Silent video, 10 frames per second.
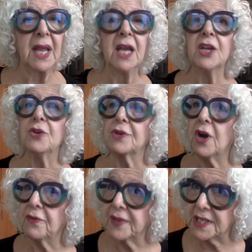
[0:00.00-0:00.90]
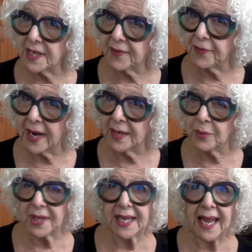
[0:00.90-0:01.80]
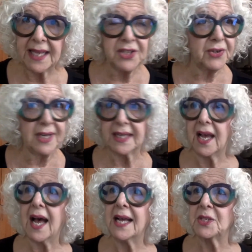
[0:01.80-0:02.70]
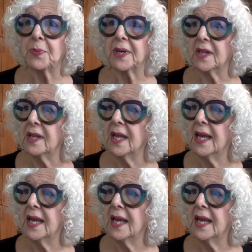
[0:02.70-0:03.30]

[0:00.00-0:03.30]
You'd go visit a friend with cancer at the hospital,